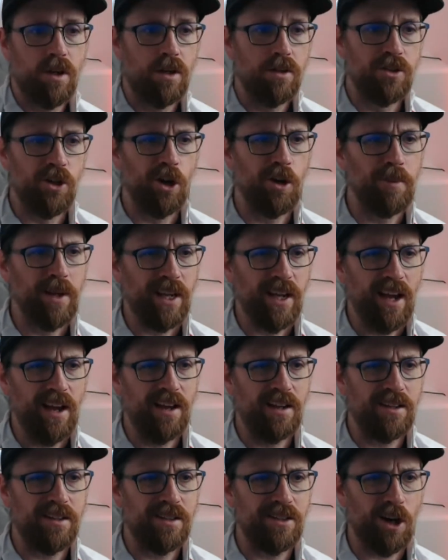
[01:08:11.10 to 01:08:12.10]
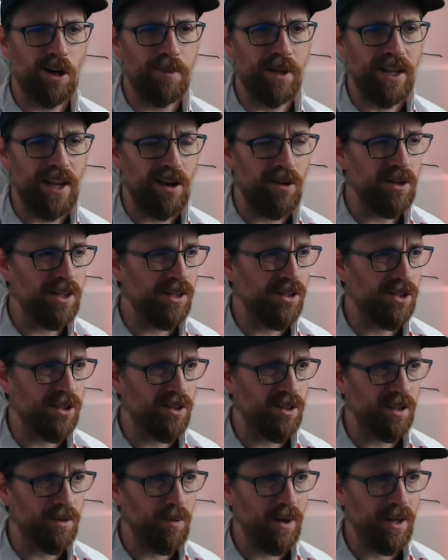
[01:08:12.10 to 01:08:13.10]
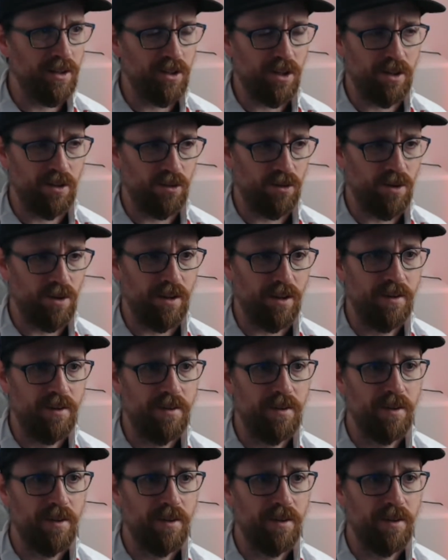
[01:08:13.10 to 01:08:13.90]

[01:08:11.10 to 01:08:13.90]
Derby County certainly went on a run.